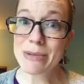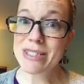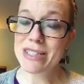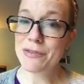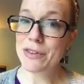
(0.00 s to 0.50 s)

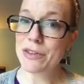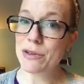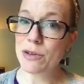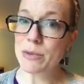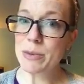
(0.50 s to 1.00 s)
different than
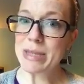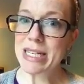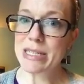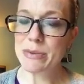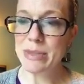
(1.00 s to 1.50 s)
normal
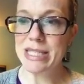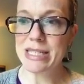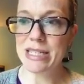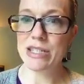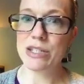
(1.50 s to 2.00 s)
because we
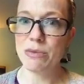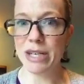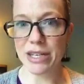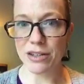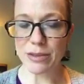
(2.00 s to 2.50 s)
didn't do
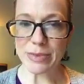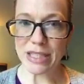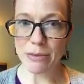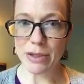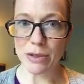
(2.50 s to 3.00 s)
reading groups
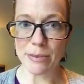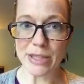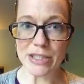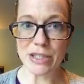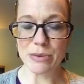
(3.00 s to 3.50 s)
like we normally
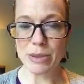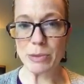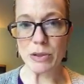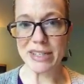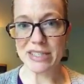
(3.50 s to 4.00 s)
do. We
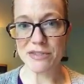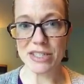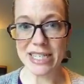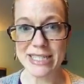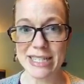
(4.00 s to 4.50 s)
pulled kids for
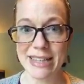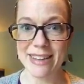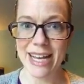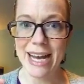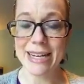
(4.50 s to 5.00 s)
testing and they
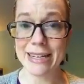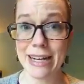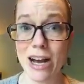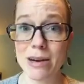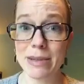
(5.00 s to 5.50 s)
had an
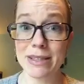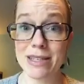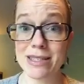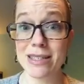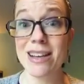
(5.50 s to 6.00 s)
economy
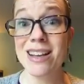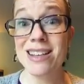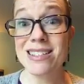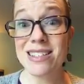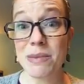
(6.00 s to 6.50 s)
lesson.
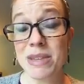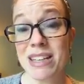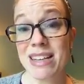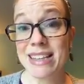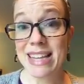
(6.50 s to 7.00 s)
Something
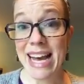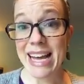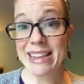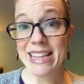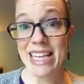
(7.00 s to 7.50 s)
like
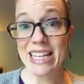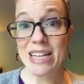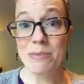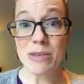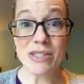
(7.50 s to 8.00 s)
that
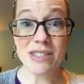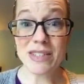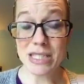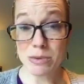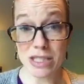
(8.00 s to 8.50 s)
most of
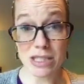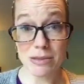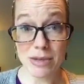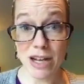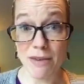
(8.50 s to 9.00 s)
us would just
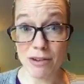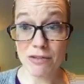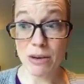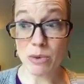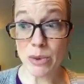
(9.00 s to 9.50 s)
recover
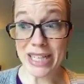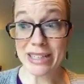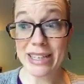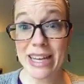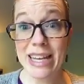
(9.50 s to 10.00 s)
from
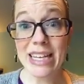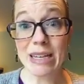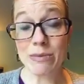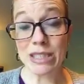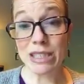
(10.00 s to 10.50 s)
quickly can
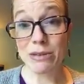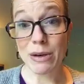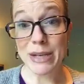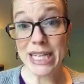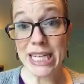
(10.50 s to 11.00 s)
really throw
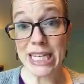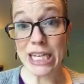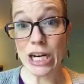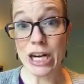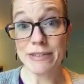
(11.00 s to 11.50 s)
a kid
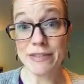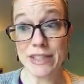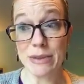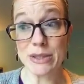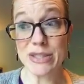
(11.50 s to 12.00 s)
off of
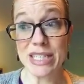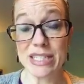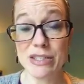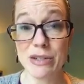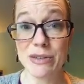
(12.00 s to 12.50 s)
their routine.
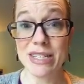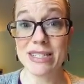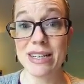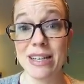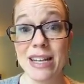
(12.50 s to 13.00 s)
So you need
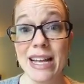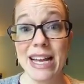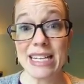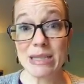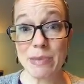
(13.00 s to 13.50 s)
to
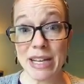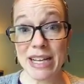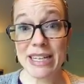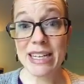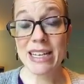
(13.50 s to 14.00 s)

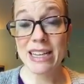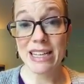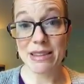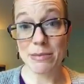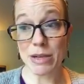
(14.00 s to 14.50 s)
explain,
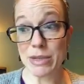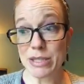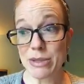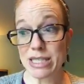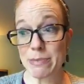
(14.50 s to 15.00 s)
let them know what
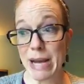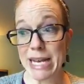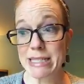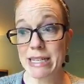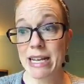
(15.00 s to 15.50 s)
to expect,